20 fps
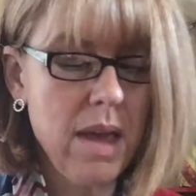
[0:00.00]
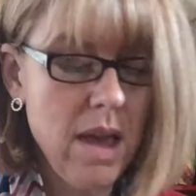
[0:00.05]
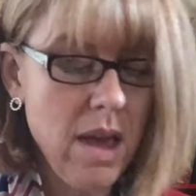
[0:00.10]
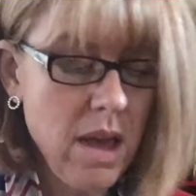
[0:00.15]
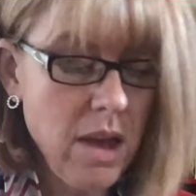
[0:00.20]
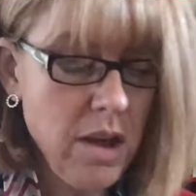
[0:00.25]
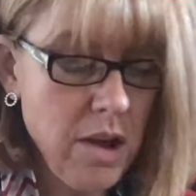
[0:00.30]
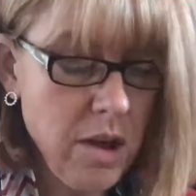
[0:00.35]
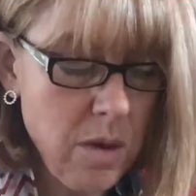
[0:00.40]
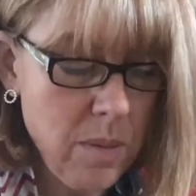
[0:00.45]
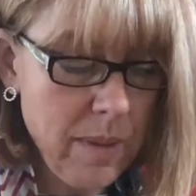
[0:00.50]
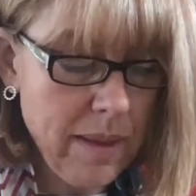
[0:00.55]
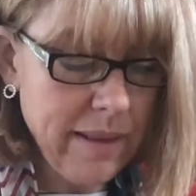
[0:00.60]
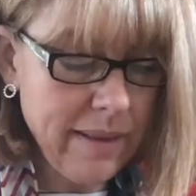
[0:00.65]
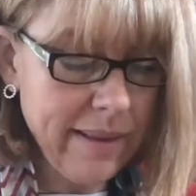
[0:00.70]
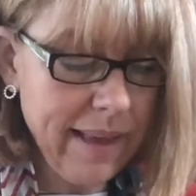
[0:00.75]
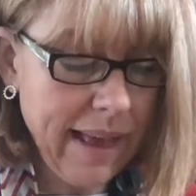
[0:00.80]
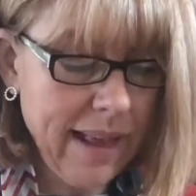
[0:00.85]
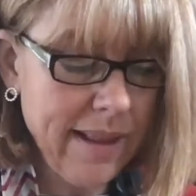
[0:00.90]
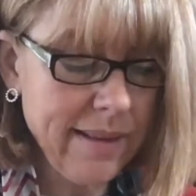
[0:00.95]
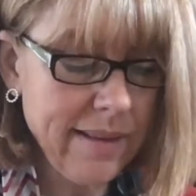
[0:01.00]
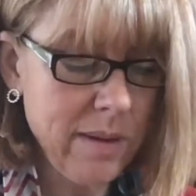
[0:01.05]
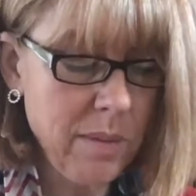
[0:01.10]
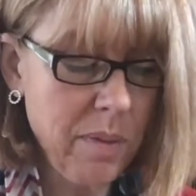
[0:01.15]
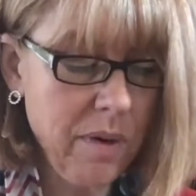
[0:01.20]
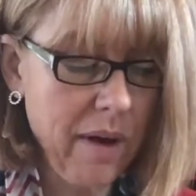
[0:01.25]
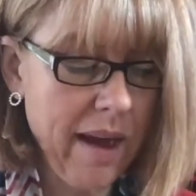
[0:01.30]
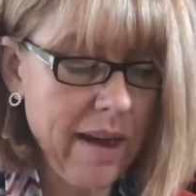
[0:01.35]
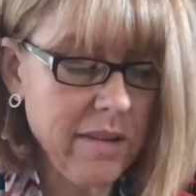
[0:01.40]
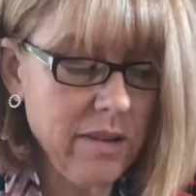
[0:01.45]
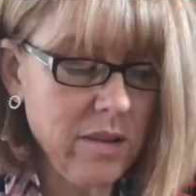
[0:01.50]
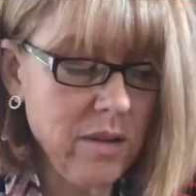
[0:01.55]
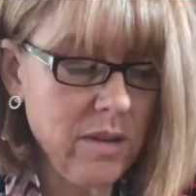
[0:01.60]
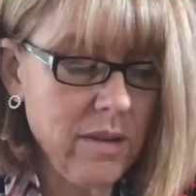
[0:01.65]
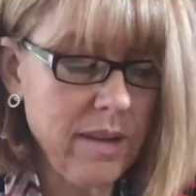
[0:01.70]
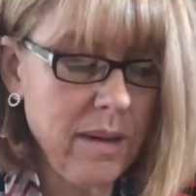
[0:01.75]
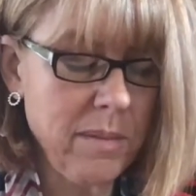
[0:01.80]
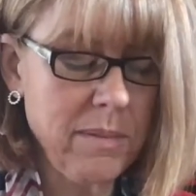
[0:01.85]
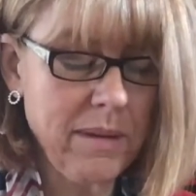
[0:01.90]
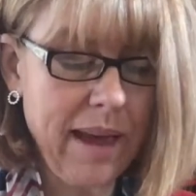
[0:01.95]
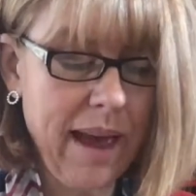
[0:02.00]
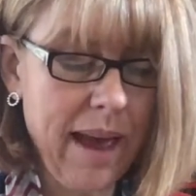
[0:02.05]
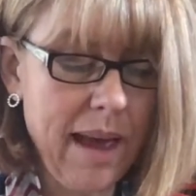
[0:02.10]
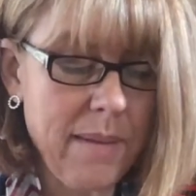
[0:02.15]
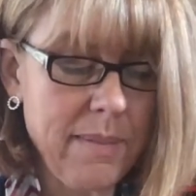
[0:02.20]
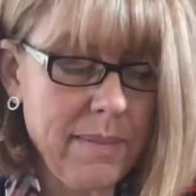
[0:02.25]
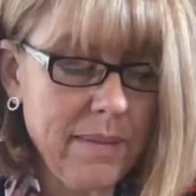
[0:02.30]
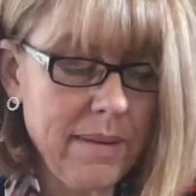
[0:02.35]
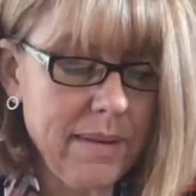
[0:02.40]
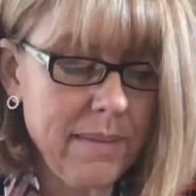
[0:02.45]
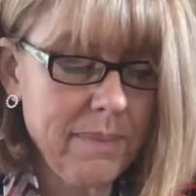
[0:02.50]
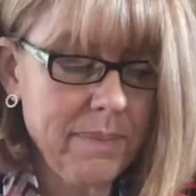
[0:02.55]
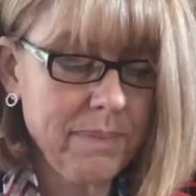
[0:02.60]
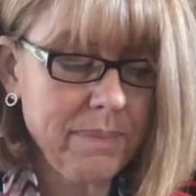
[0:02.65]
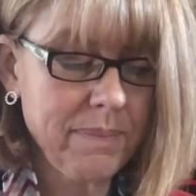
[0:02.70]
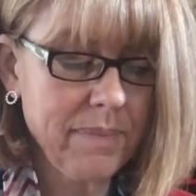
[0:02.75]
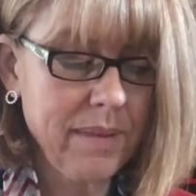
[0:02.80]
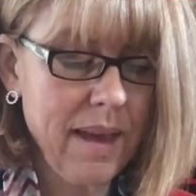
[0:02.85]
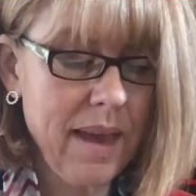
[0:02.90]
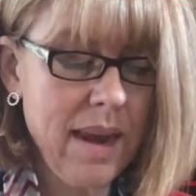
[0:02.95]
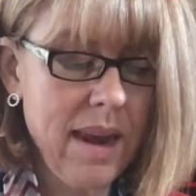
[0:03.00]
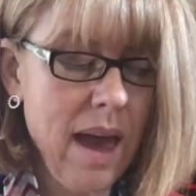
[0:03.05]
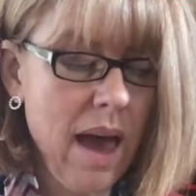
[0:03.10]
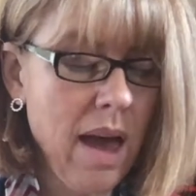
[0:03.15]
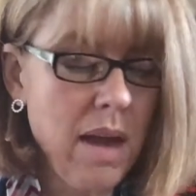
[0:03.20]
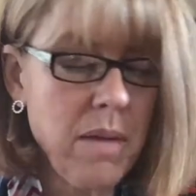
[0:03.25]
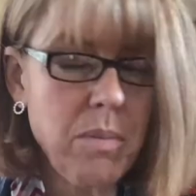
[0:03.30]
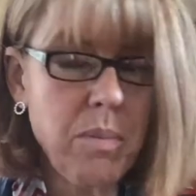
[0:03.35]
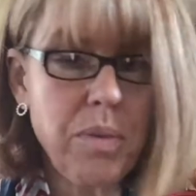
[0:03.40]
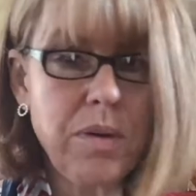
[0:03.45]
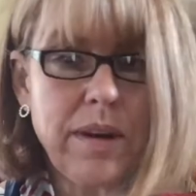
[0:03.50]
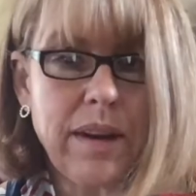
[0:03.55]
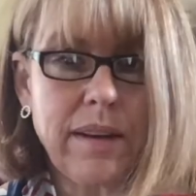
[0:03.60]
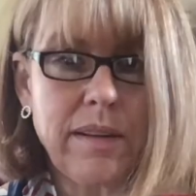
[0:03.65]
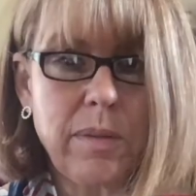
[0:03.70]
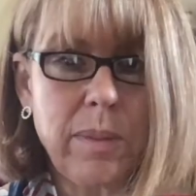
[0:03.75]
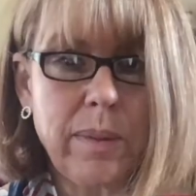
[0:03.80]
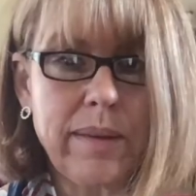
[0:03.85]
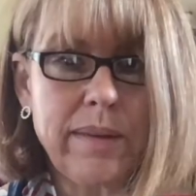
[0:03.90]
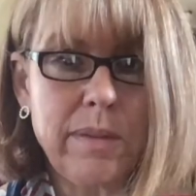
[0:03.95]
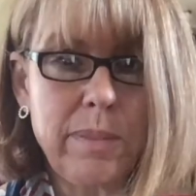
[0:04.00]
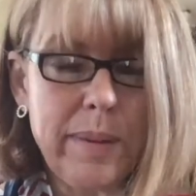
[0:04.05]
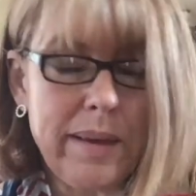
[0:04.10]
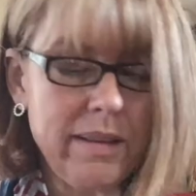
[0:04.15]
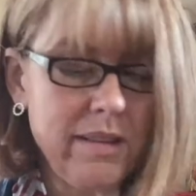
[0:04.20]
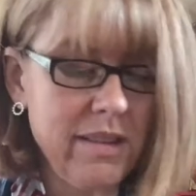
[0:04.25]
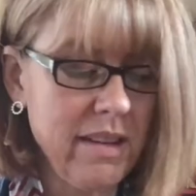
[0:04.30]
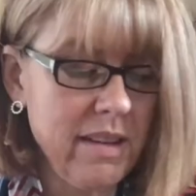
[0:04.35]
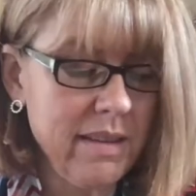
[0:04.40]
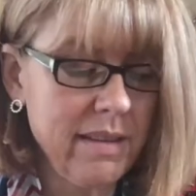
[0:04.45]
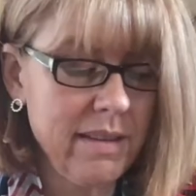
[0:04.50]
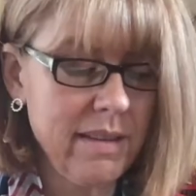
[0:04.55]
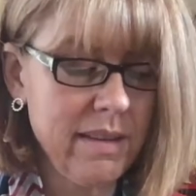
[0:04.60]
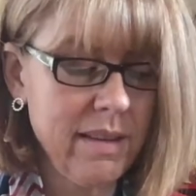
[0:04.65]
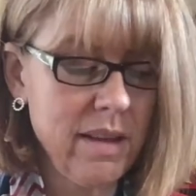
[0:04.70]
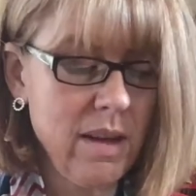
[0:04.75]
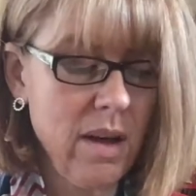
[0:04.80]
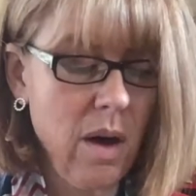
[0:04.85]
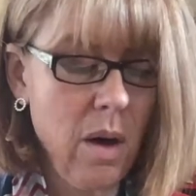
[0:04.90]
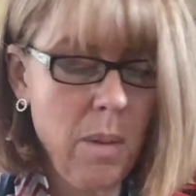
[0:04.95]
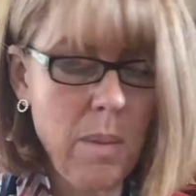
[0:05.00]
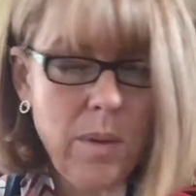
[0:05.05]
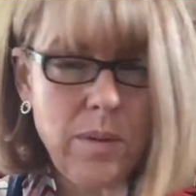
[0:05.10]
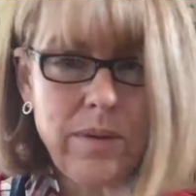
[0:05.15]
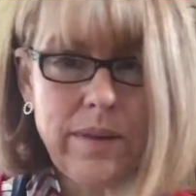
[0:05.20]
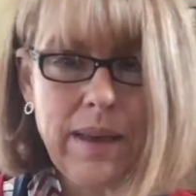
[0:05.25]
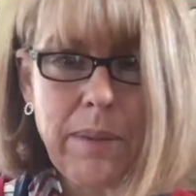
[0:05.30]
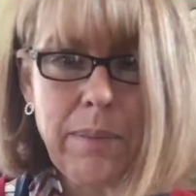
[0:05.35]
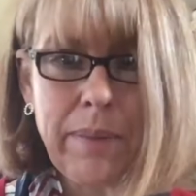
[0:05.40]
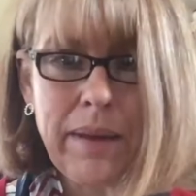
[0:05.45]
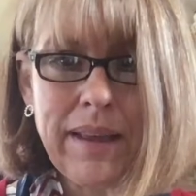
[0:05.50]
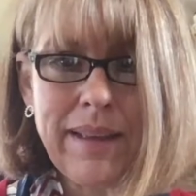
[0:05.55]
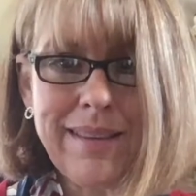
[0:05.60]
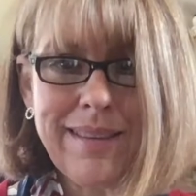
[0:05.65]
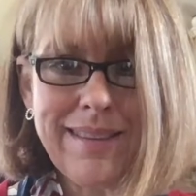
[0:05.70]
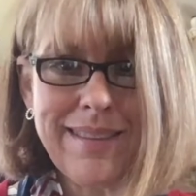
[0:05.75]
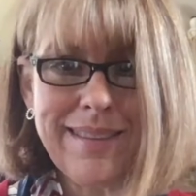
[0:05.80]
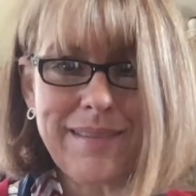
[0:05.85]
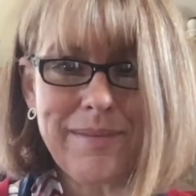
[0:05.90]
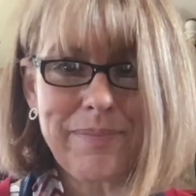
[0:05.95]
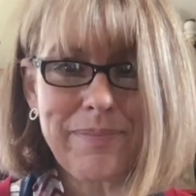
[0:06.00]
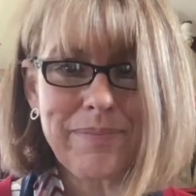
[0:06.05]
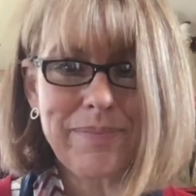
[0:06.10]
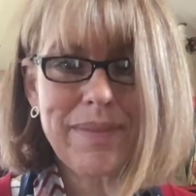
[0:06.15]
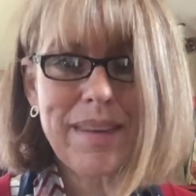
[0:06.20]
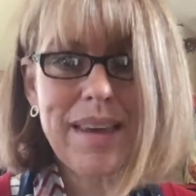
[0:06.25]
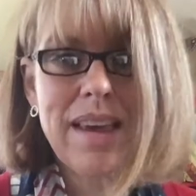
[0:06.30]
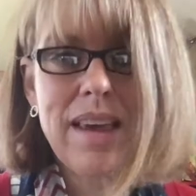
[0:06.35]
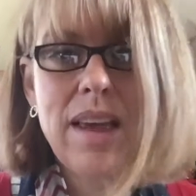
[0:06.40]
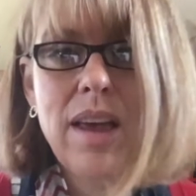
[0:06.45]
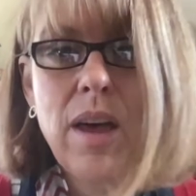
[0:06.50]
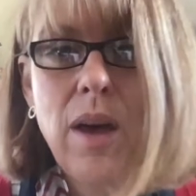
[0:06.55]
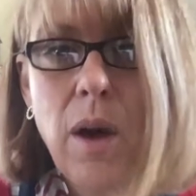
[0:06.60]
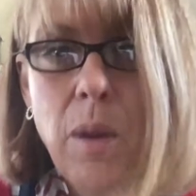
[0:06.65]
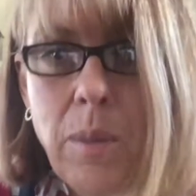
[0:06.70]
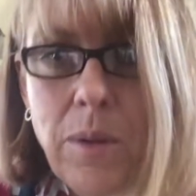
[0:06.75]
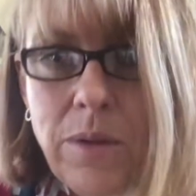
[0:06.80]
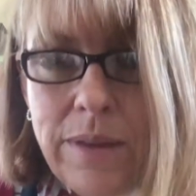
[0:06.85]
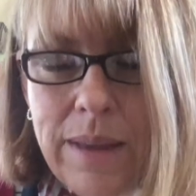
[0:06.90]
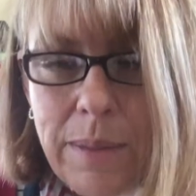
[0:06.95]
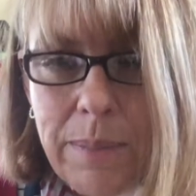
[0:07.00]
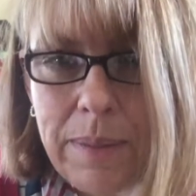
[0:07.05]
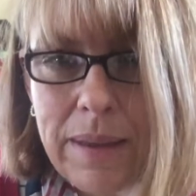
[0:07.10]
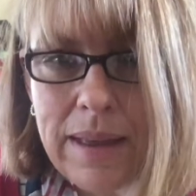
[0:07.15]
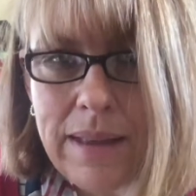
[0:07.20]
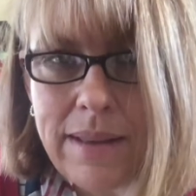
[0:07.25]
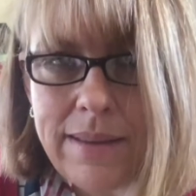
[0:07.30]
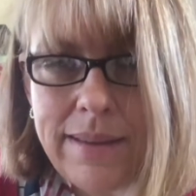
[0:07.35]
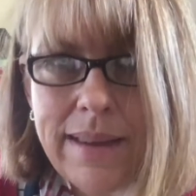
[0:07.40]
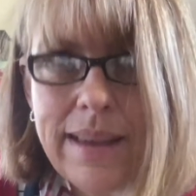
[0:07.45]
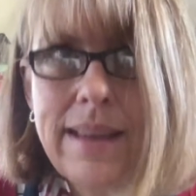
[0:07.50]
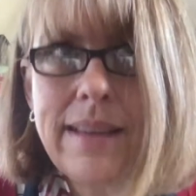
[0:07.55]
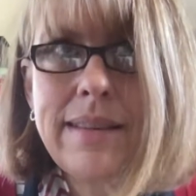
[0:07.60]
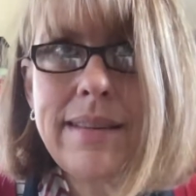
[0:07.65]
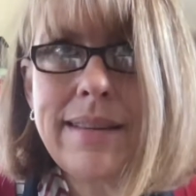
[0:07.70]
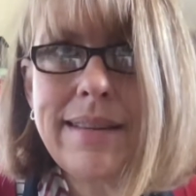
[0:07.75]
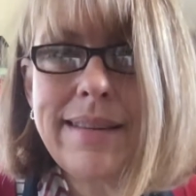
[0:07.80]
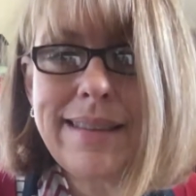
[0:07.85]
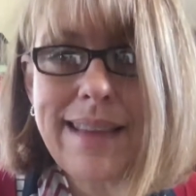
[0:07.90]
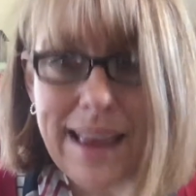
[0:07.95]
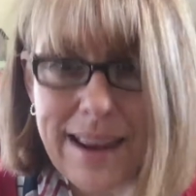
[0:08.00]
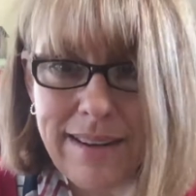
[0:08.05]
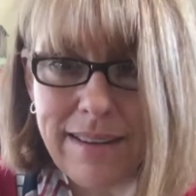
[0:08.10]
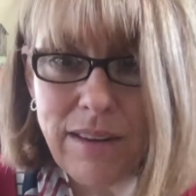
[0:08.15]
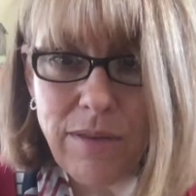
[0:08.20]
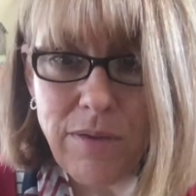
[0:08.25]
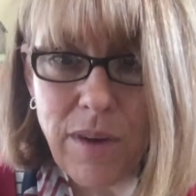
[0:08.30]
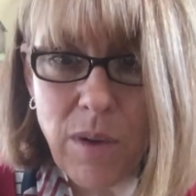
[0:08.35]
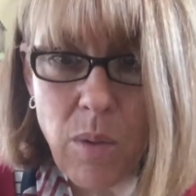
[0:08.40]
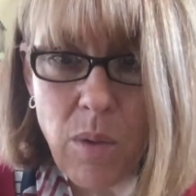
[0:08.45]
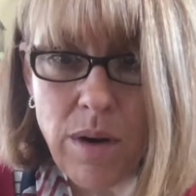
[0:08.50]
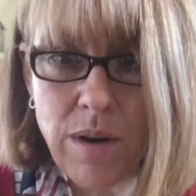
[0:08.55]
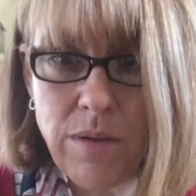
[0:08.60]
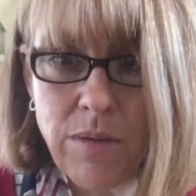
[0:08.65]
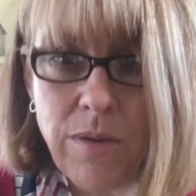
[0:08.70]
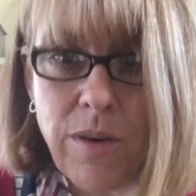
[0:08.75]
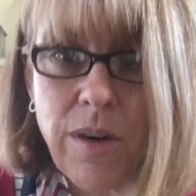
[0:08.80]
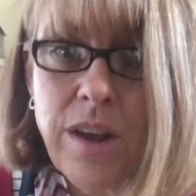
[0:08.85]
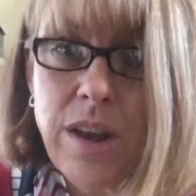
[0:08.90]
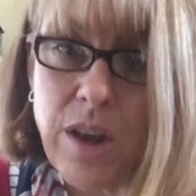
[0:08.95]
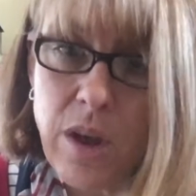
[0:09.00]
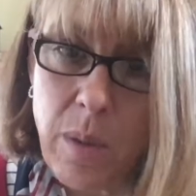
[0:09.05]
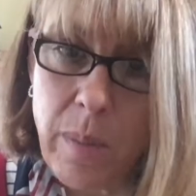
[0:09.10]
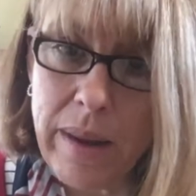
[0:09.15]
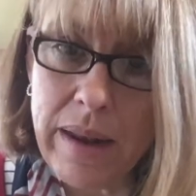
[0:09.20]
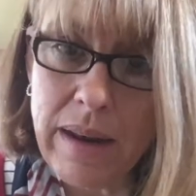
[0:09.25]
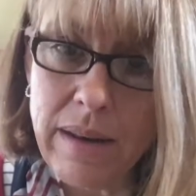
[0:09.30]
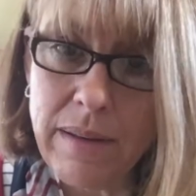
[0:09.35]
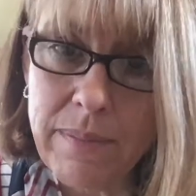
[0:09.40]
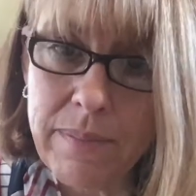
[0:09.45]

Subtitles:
Humans can surprise you sometimes. An unpredictable species, Homo sapiens. Homo sapiens is the scientific word for human.